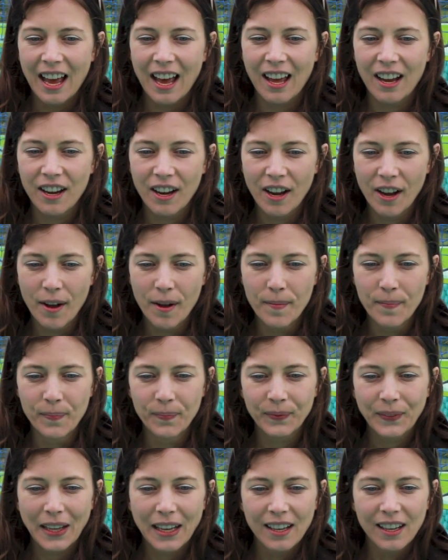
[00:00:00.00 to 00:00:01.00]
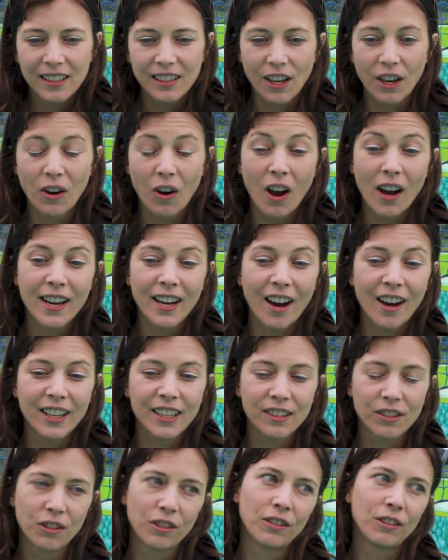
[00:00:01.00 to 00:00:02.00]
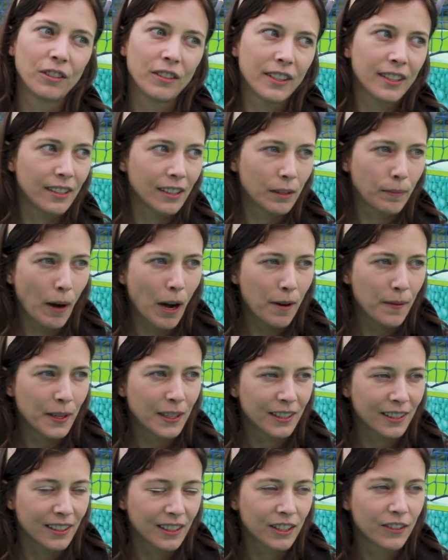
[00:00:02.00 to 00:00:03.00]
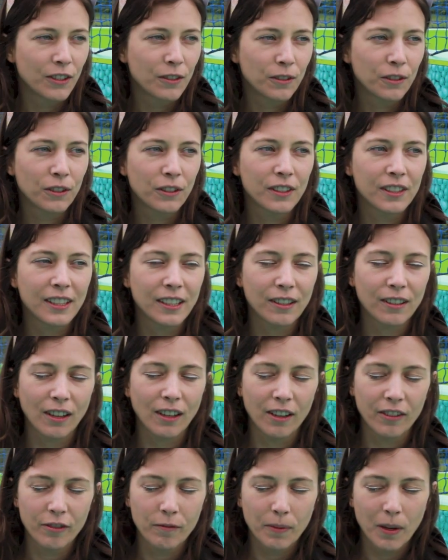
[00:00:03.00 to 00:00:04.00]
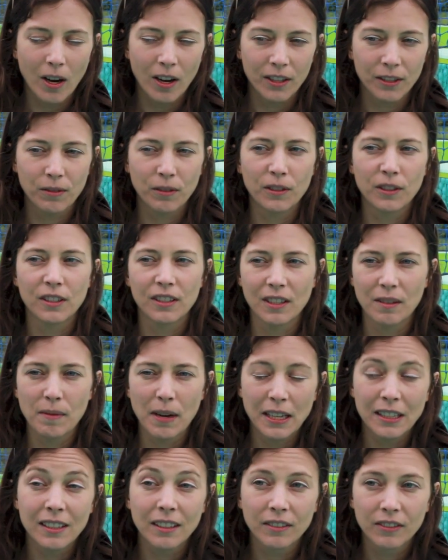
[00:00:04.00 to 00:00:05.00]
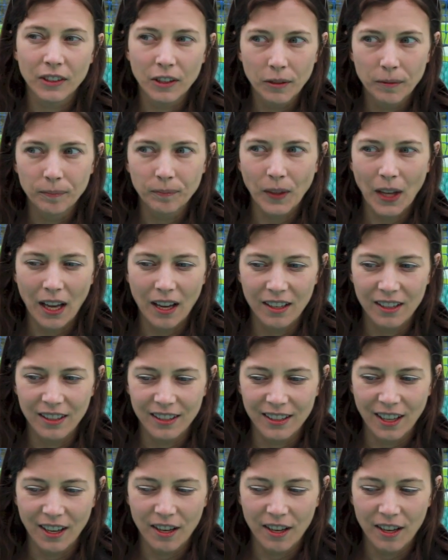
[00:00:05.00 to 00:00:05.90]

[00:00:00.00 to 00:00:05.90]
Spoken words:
And so I saw these experiments in this film called The Secret Life of Plants, which is an amazing film, and